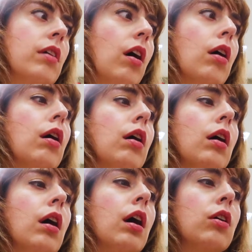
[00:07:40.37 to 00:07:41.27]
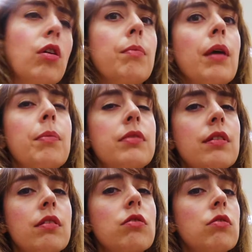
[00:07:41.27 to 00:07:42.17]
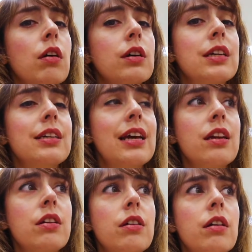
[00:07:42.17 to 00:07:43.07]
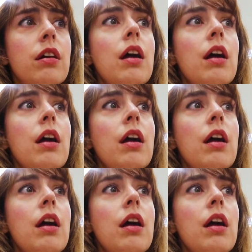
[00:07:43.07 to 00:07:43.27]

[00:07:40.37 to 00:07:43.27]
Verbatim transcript: Oh, corn pops is a strong contender.